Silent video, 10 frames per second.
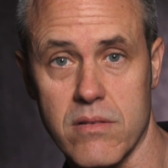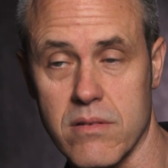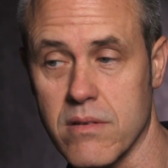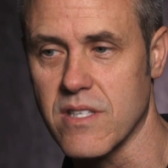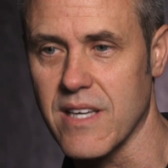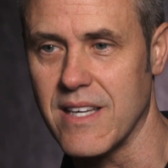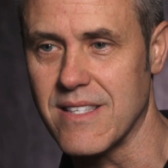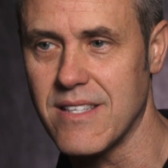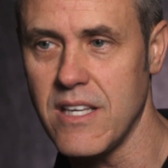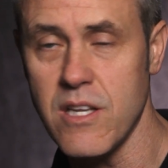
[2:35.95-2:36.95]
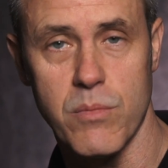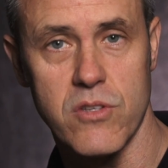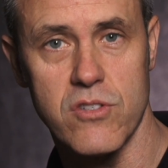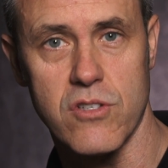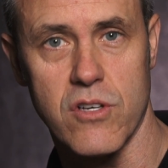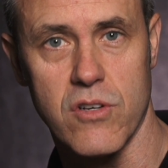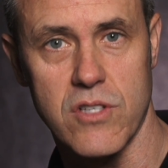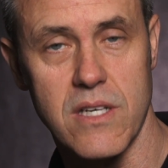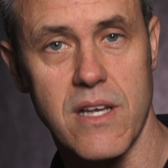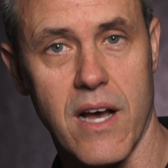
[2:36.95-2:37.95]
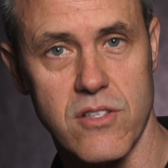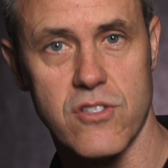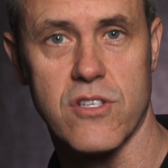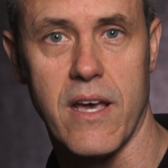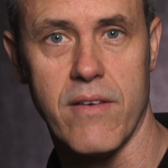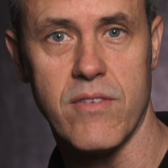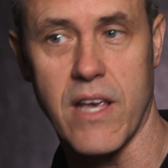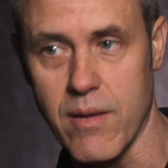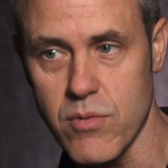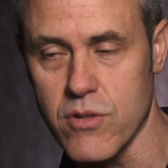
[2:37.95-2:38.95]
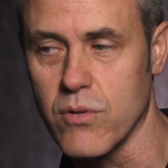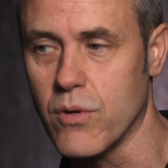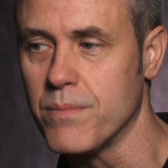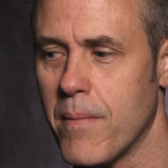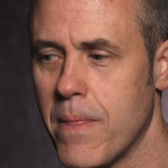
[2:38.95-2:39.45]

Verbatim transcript: And since I had seen him in six years, he had gotten saved, came to the Lord.